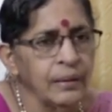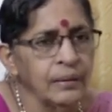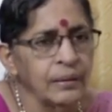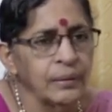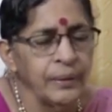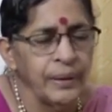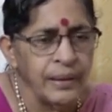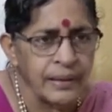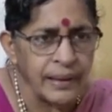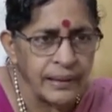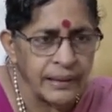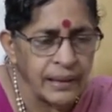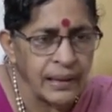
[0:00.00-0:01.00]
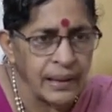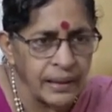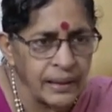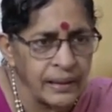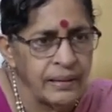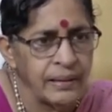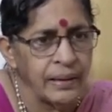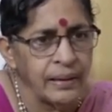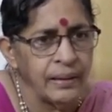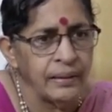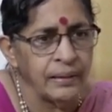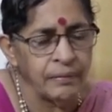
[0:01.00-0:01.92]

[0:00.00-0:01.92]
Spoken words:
So in such a condition,